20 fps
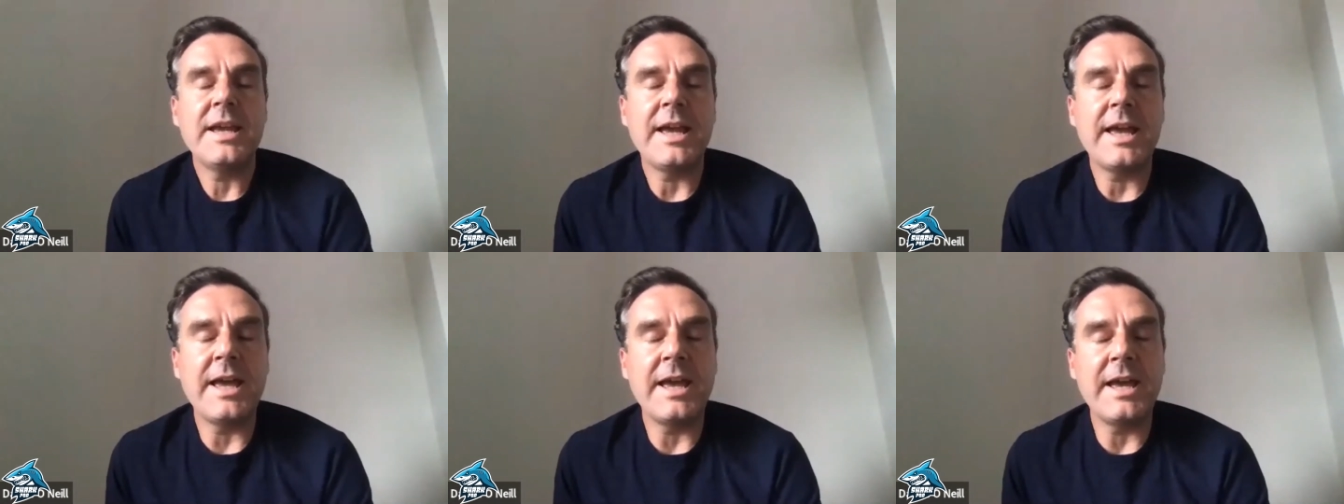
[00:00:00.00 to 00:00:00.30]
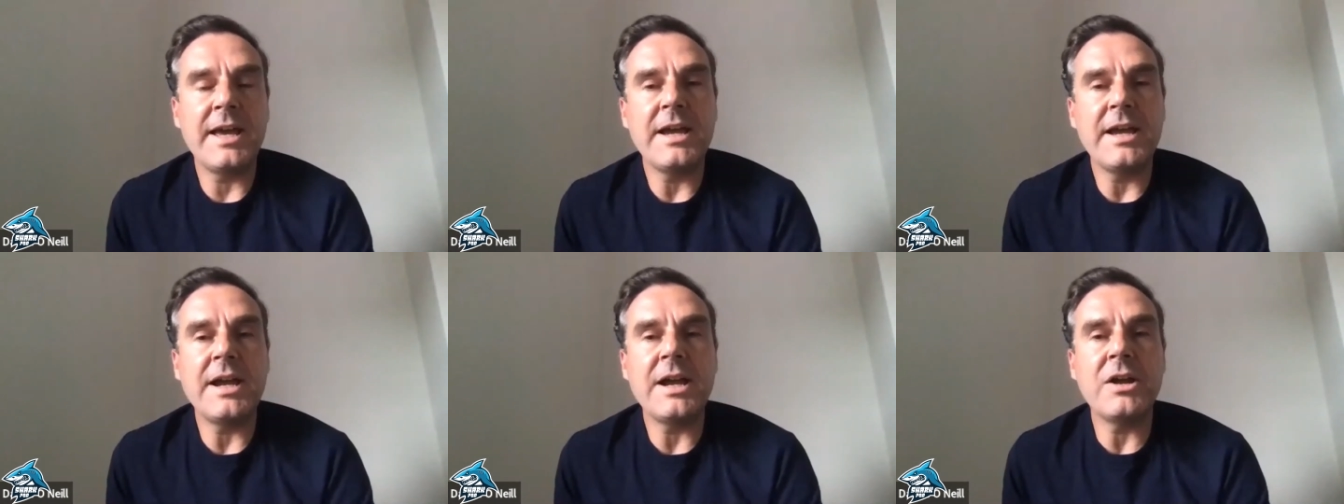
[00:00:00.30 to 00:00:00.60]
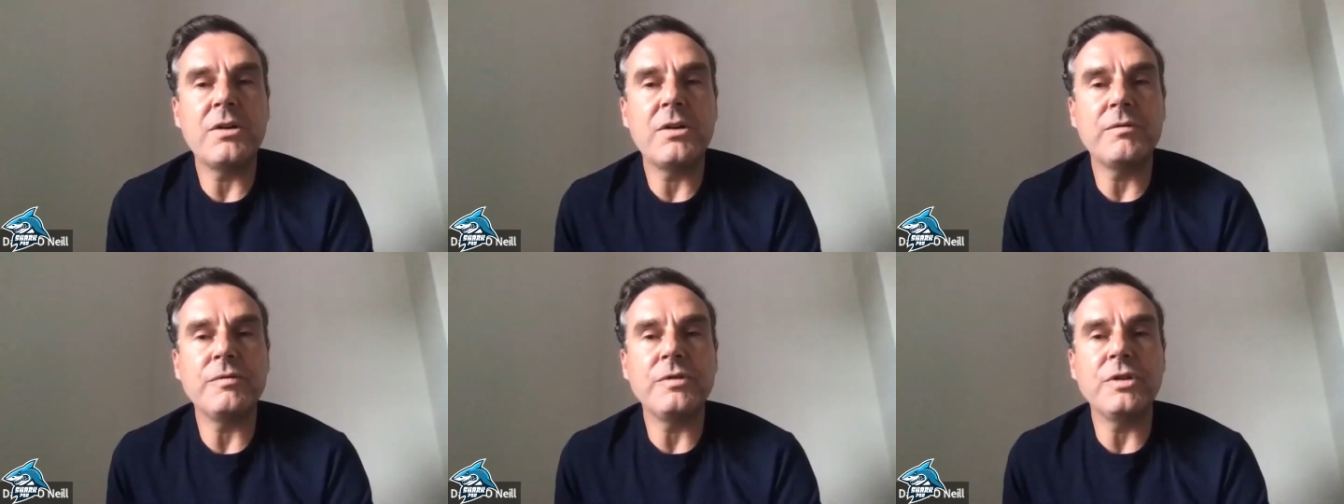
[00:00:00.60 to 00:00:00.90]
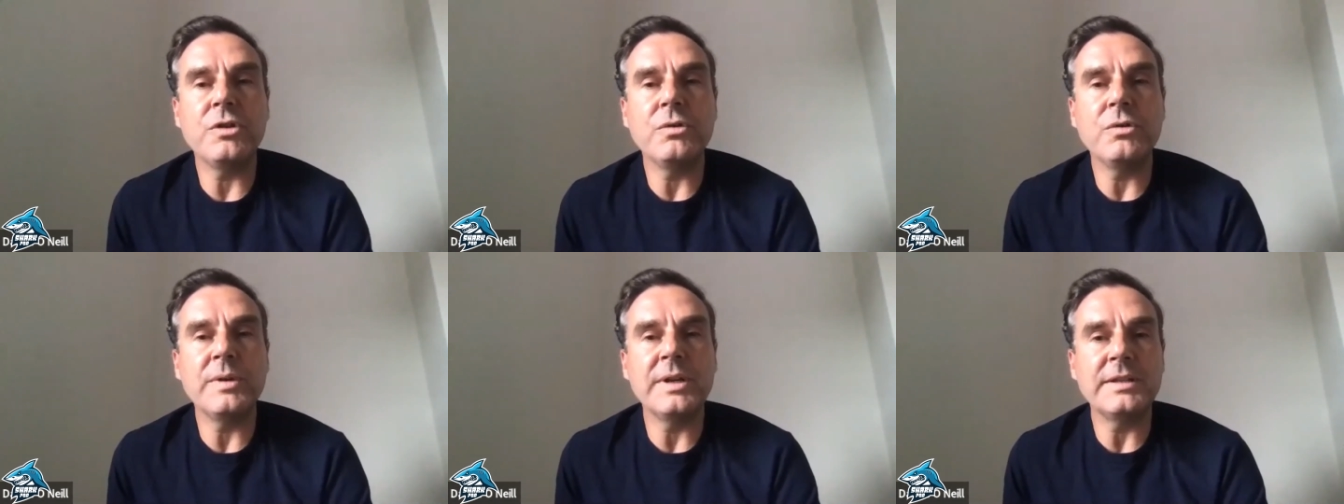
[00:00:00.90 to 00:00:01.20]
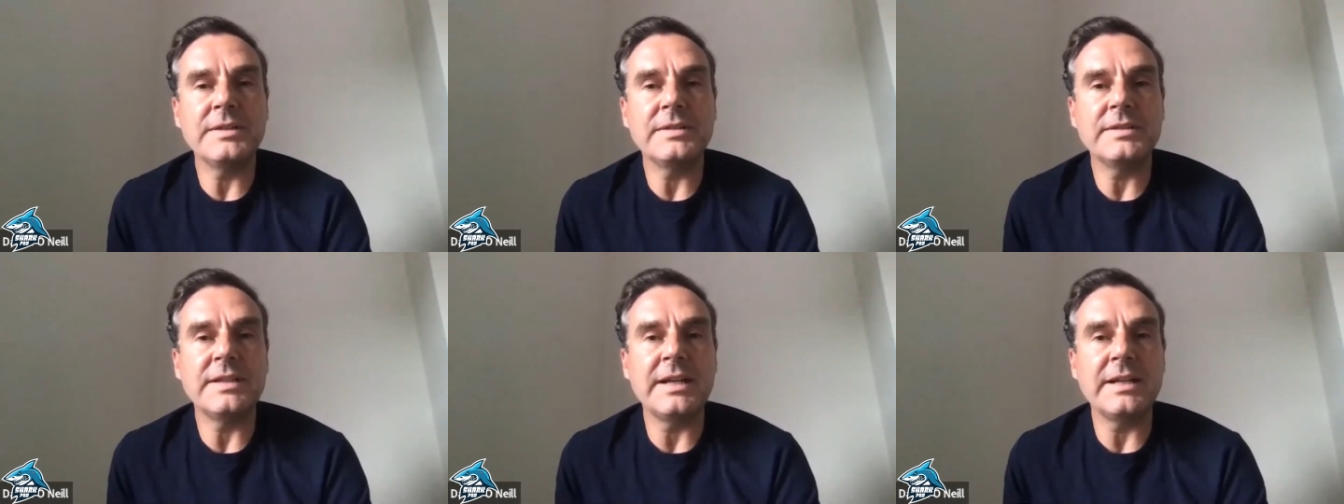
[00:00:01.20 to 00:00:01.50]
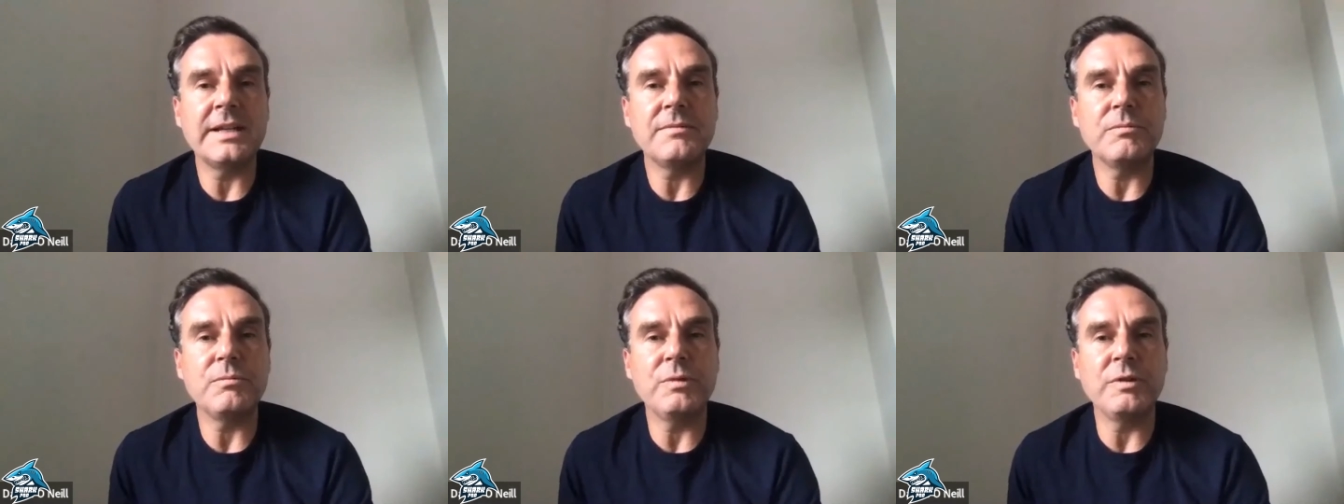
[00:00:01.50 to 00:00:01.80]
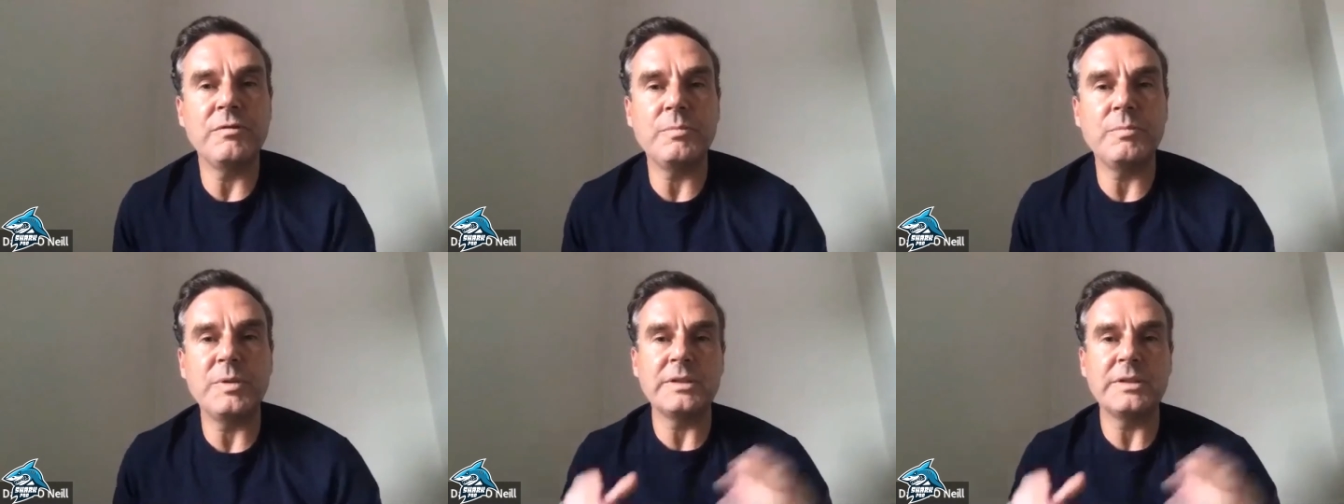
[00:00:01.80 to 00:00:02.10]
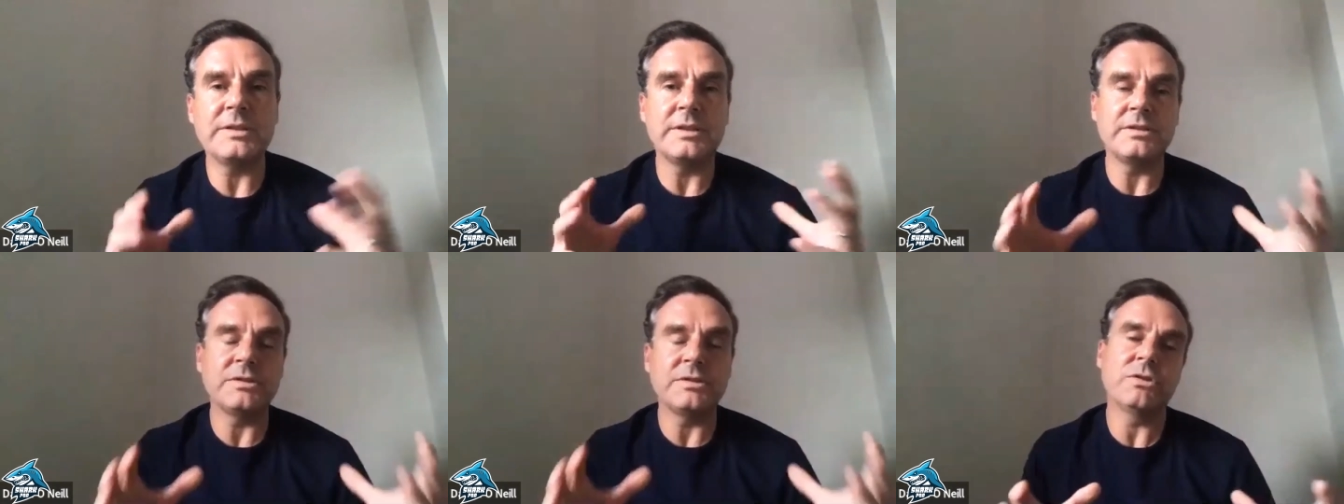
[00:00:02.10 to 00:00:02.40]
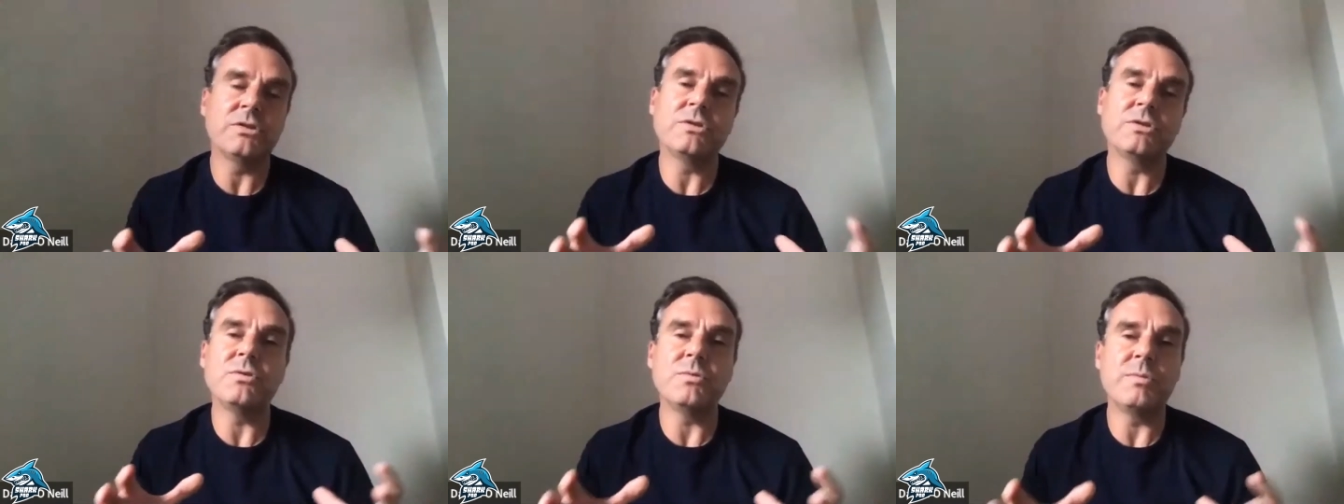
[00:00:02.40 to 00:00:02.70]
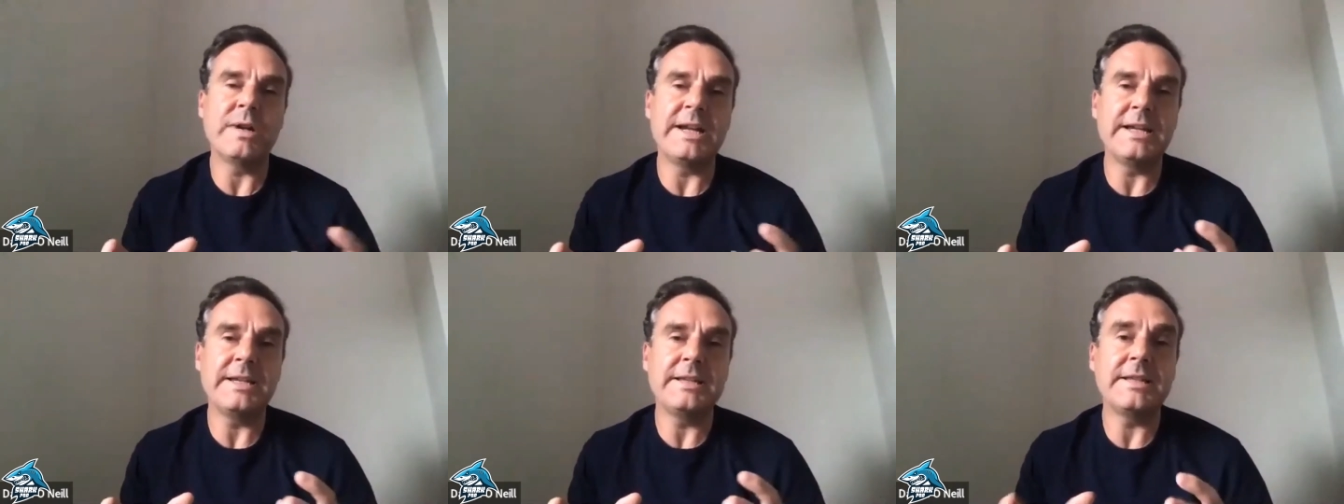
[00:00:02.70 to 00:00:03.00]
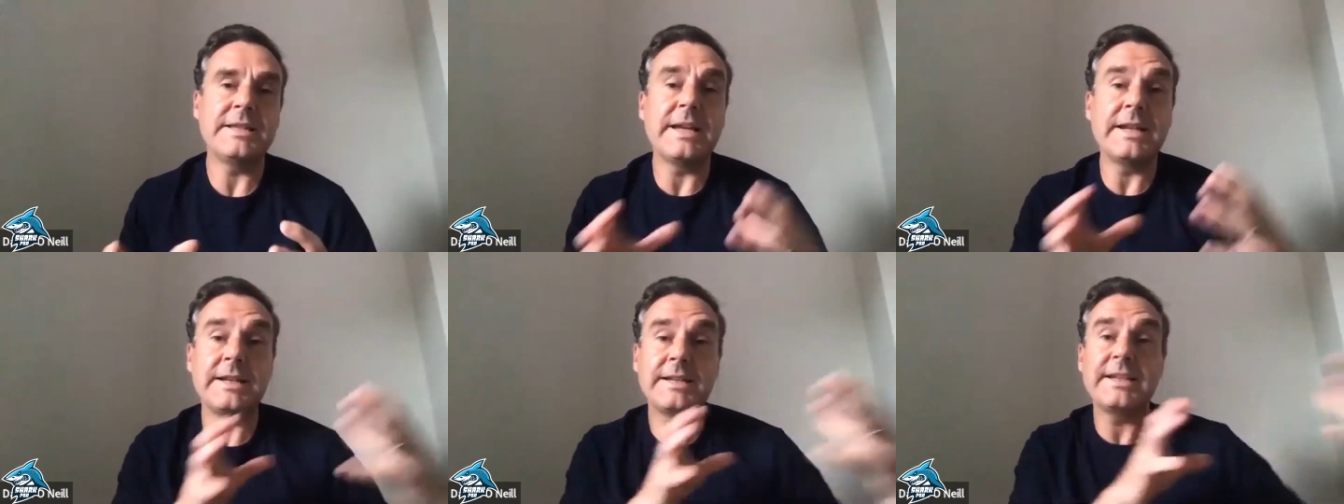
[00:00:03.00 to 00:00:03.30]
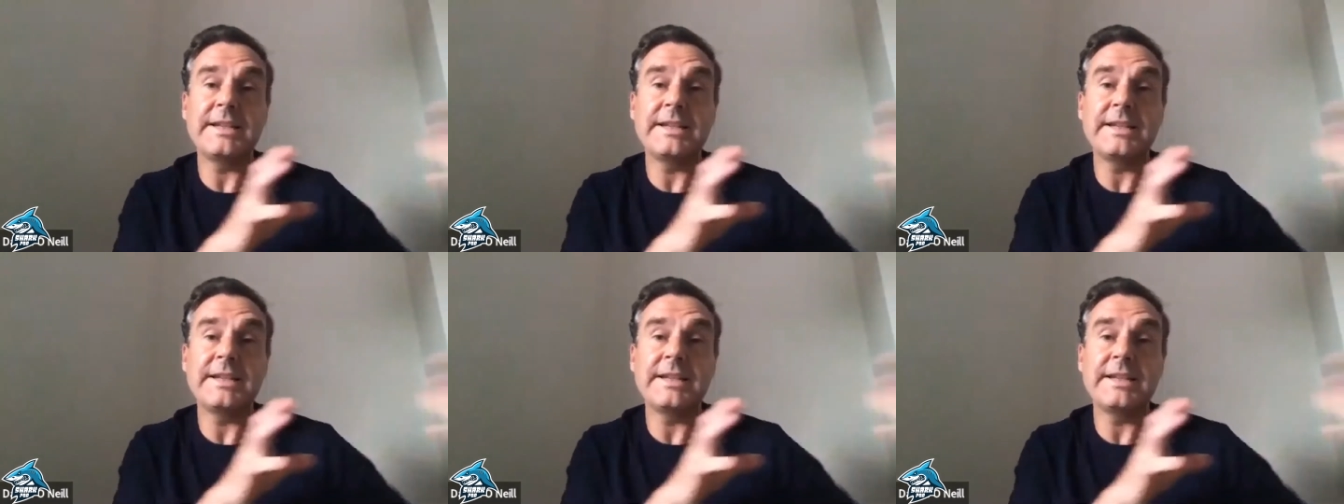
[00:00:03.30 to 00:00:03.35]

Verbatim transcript: uh, our view is that we've built it in such a way that it